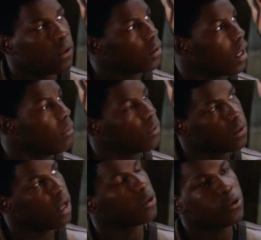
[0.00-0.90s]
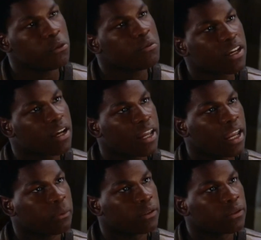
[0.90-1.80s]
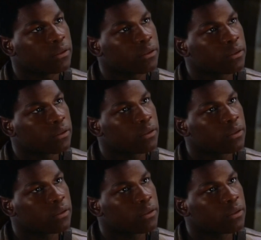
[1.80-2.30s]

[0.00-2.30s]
very strong force in his own